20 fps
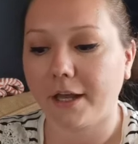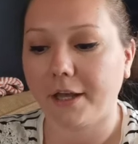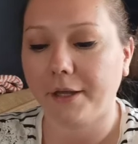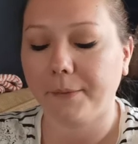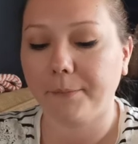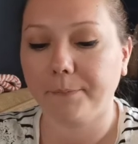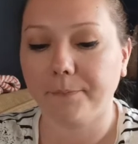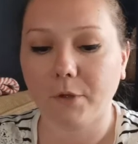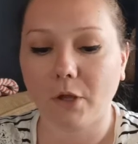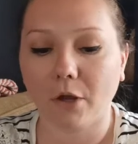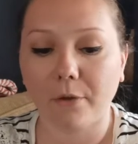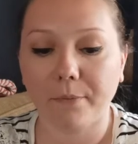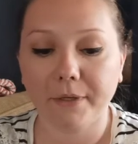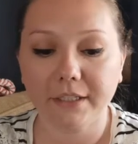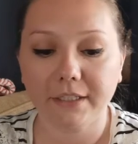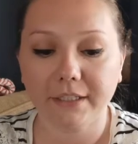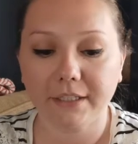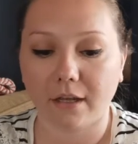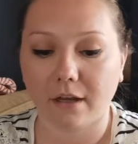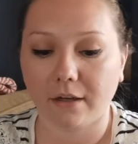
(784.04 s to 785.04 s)
all
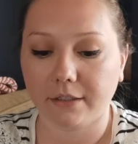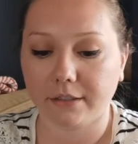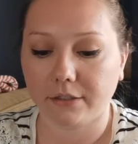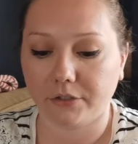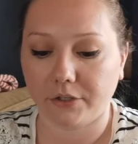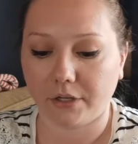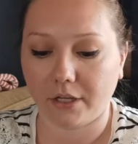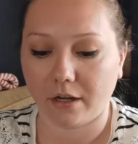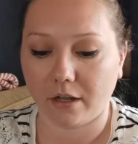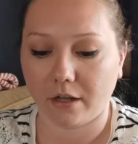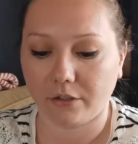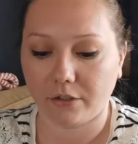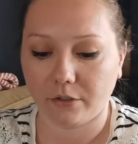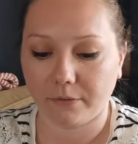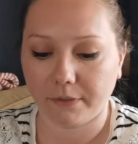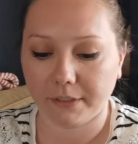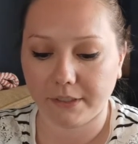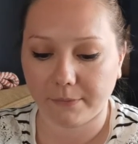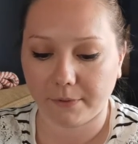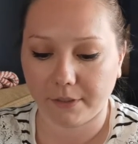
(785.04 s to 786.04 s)
my socks are knit on
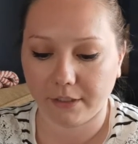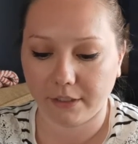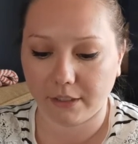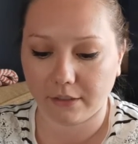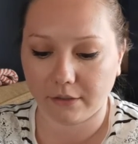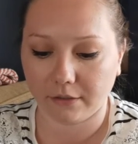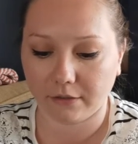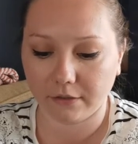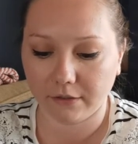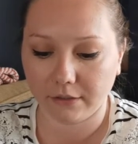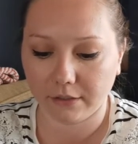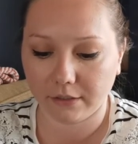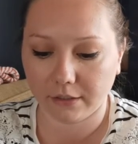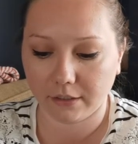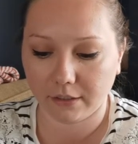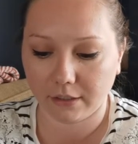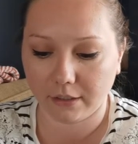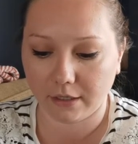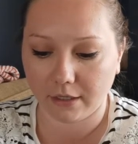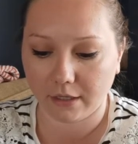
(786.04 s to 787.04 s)
US 1 needles.
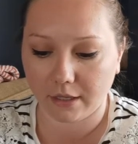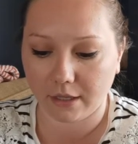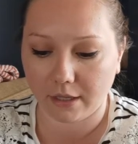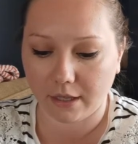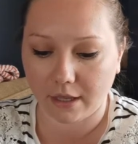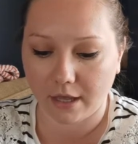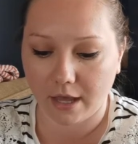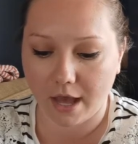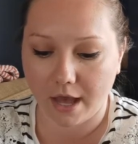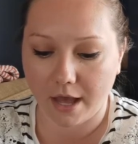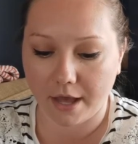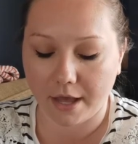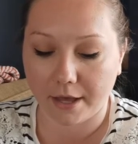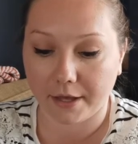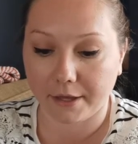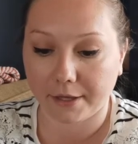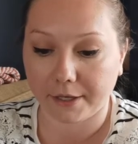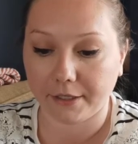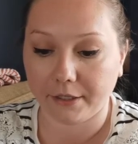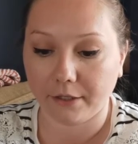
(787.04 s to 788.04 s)

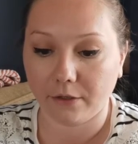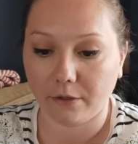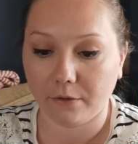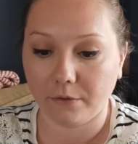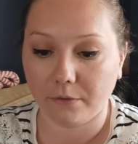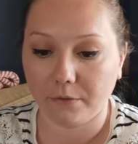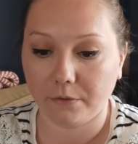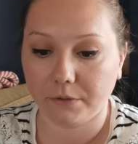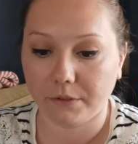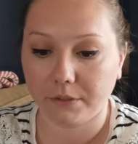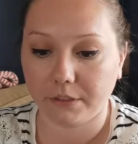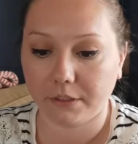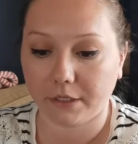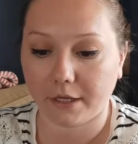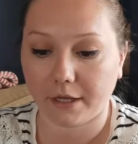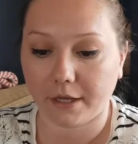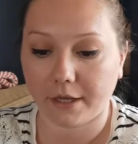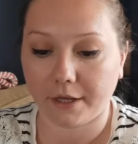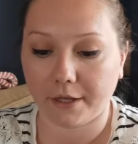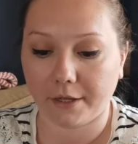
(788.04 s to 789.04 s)
I used,
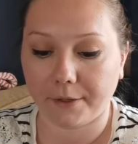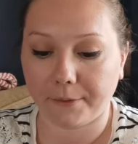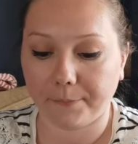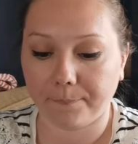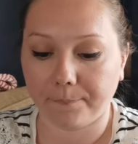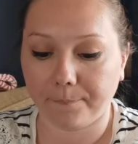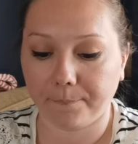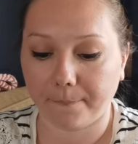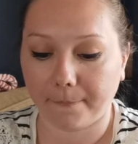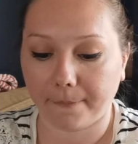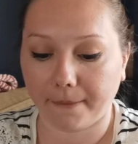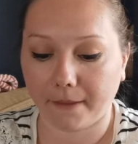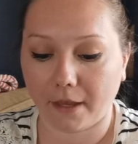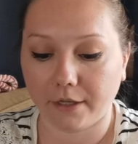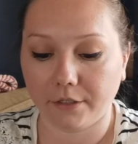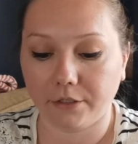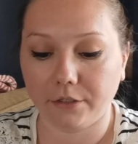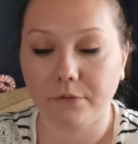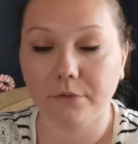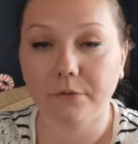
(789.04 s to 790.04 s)

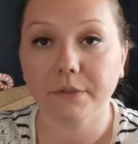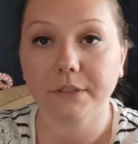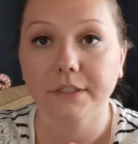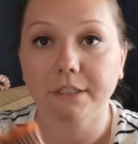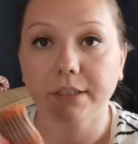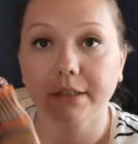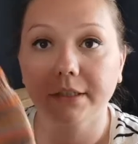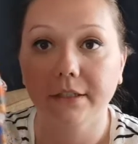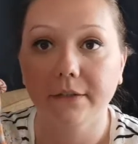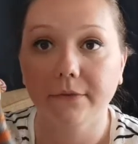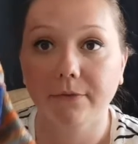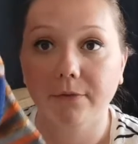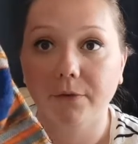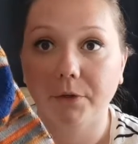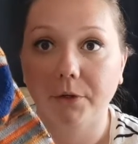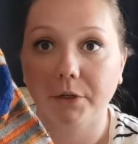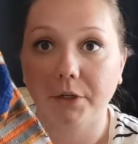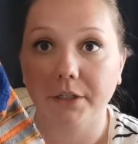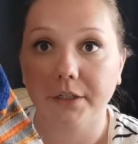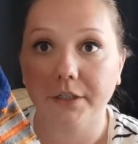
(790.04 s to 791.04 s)
I do
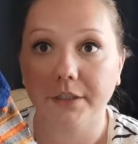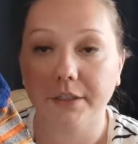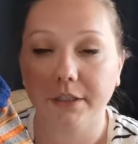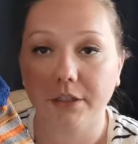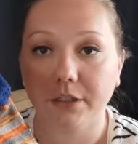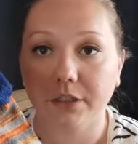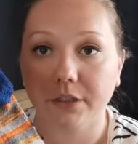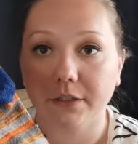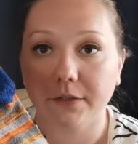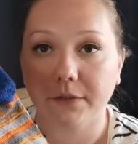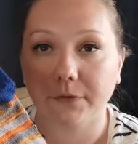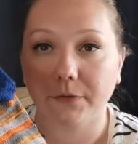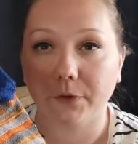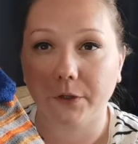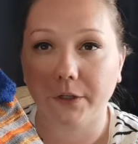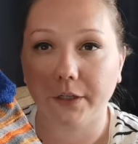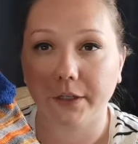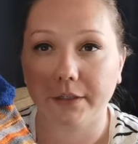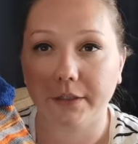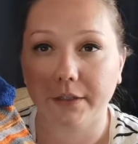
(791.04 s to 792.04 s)
64 stitches
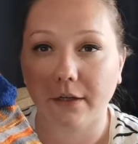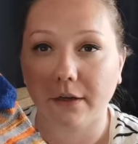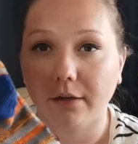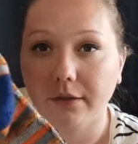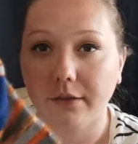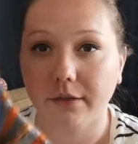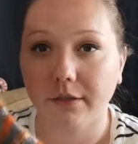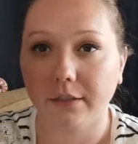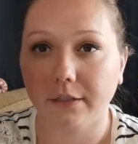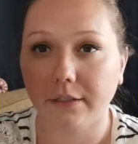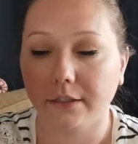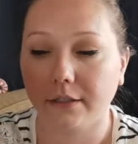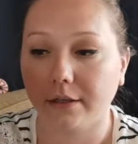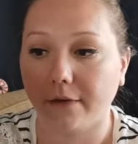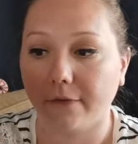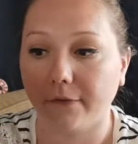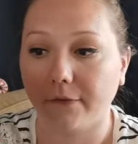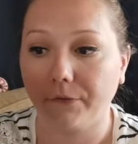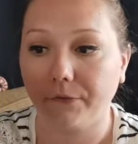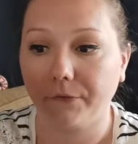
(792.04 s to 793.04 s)
for his socks because he's
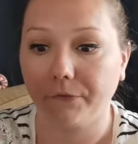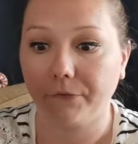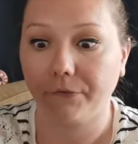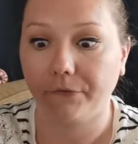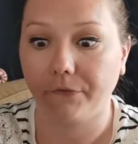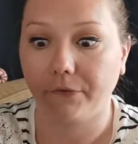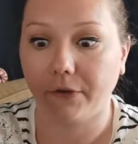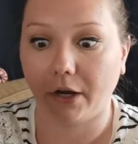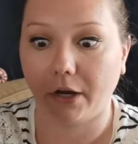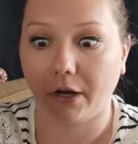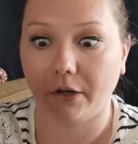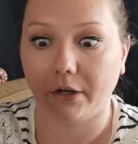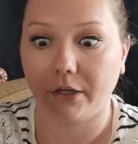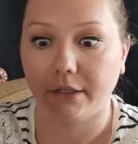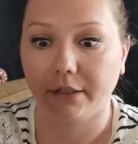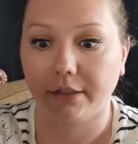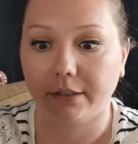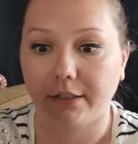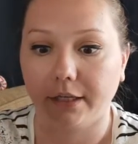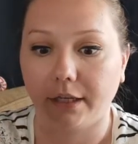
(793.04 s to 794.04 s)
got
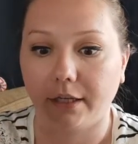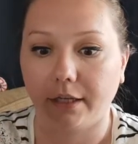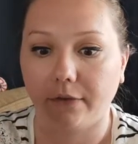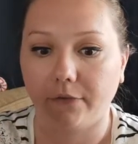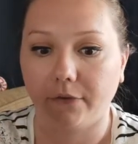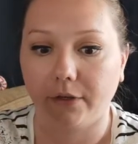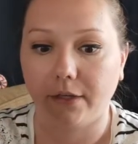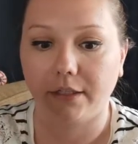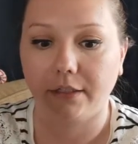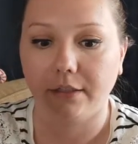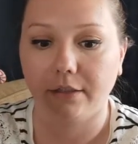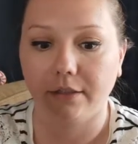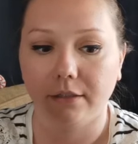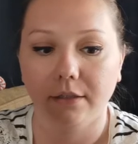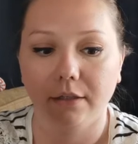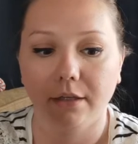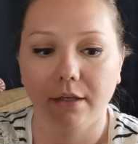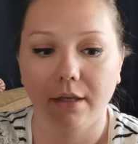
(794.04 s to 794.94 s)
very skinny feet.